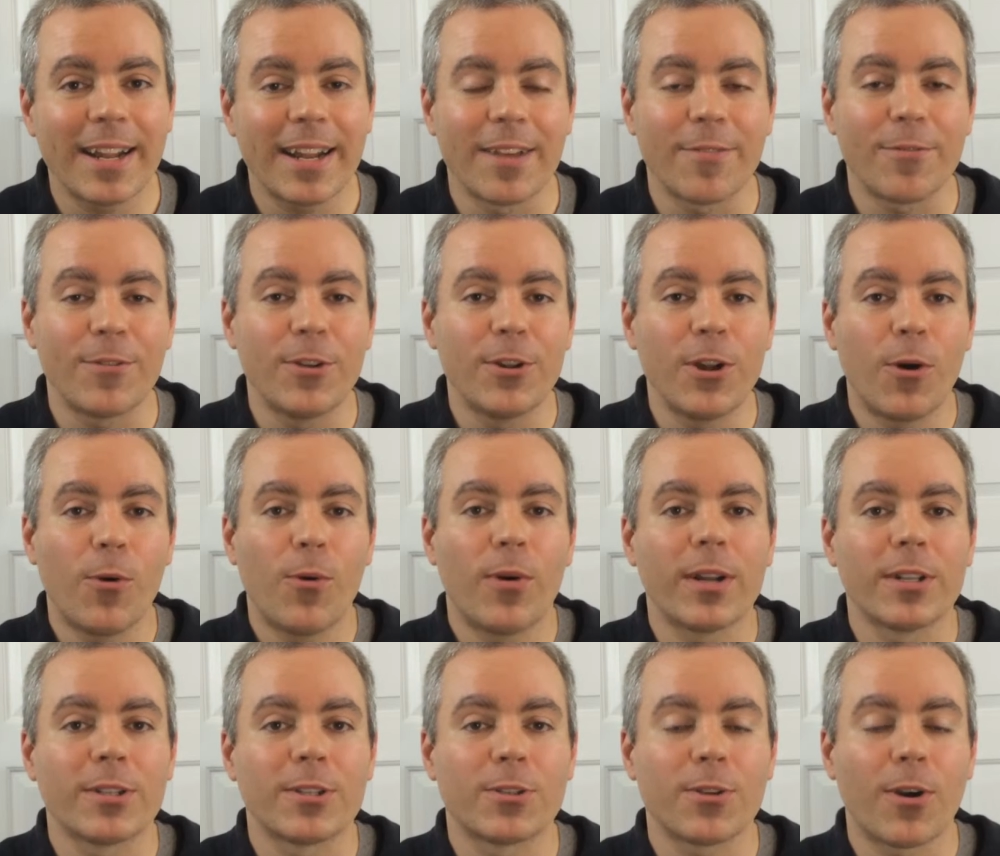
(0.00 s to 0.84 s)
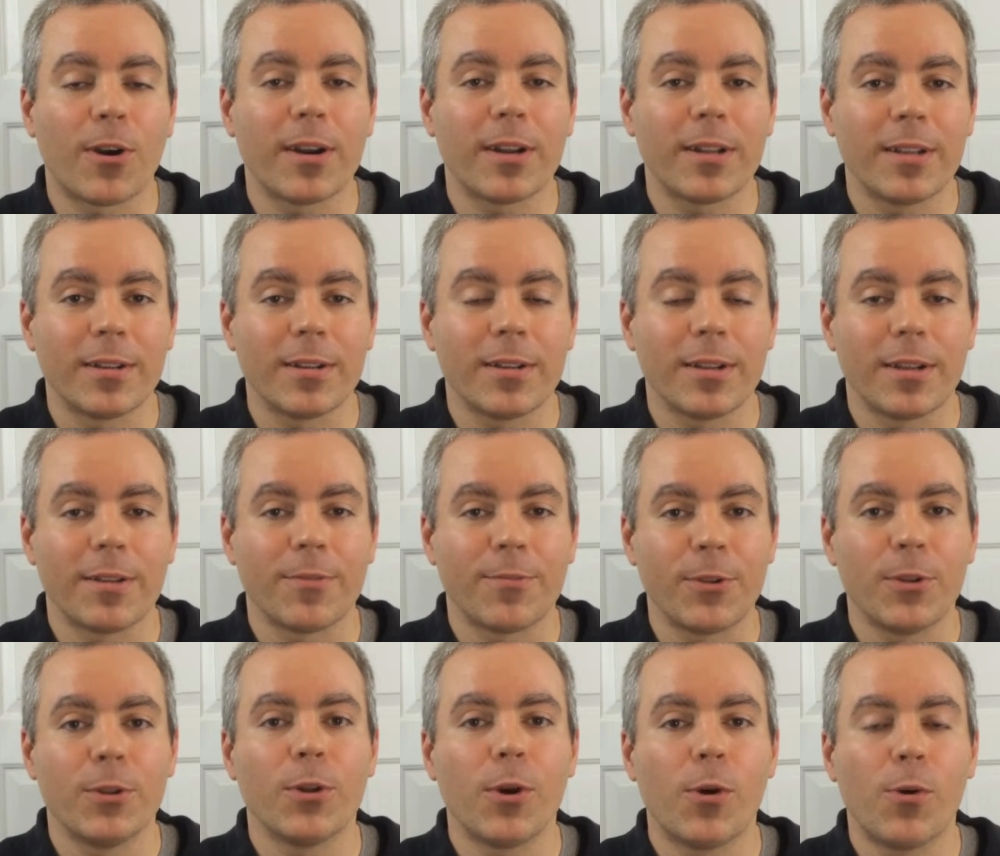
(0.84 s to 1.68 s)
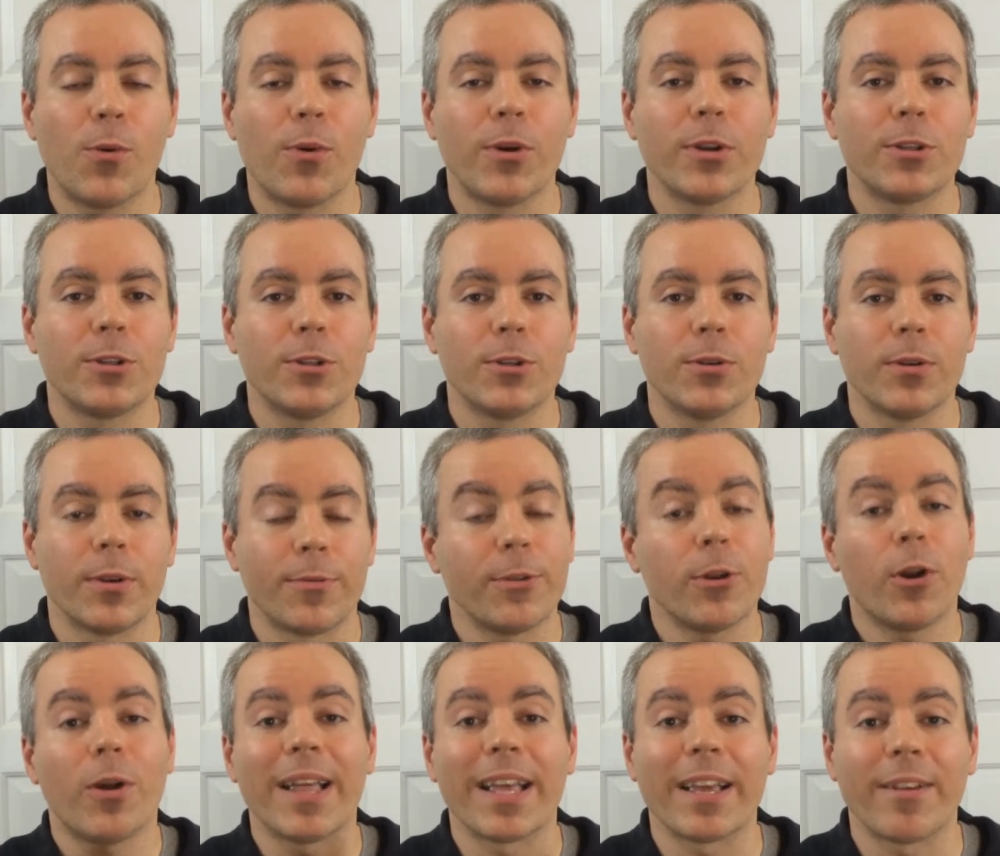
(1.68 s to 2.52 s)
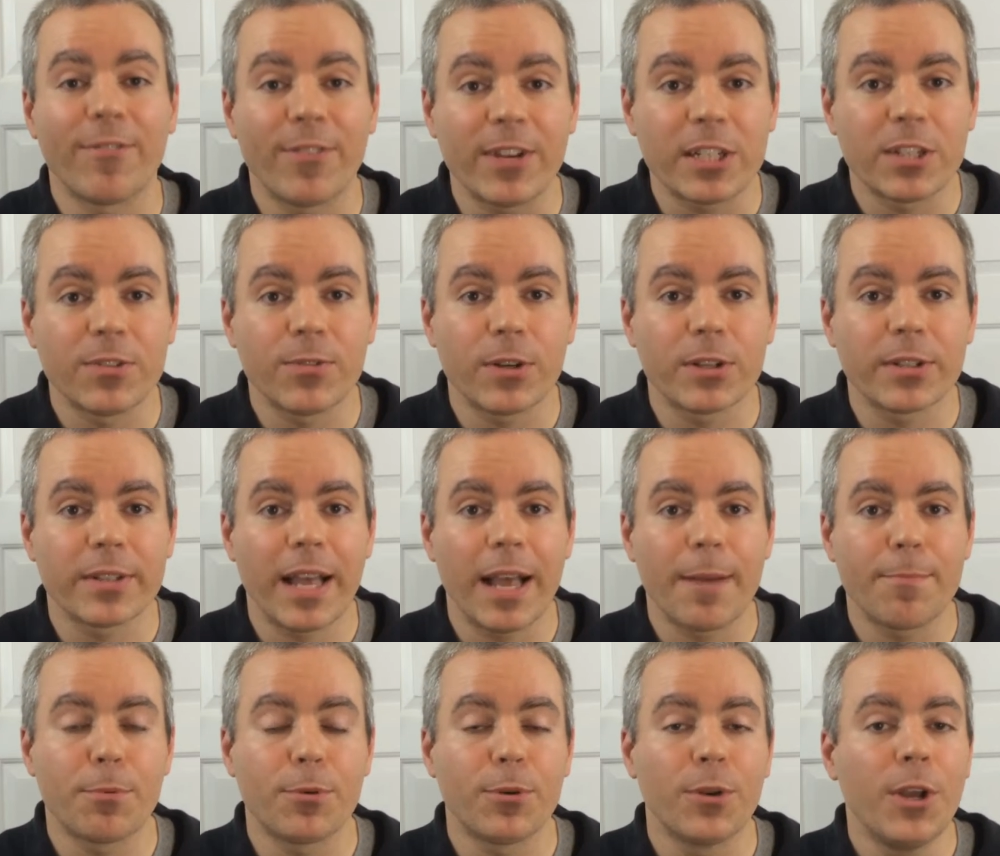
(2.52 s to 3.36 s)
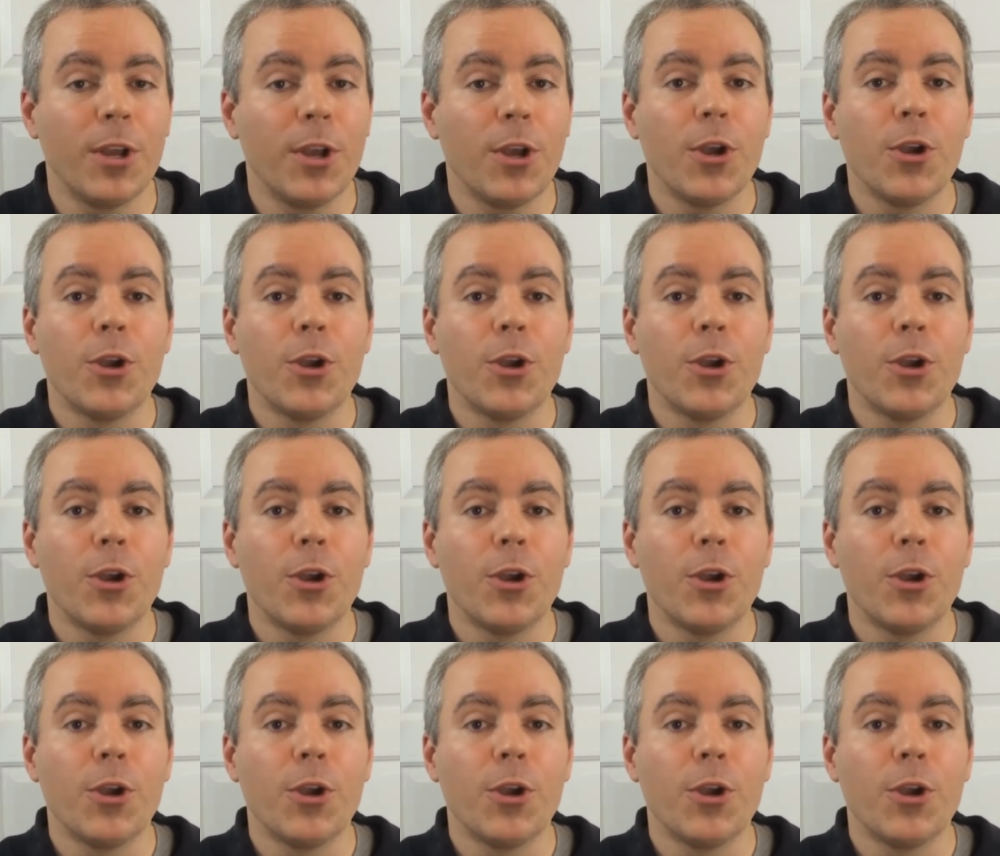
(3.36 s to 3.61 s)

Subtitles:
If you don't like fish, for example,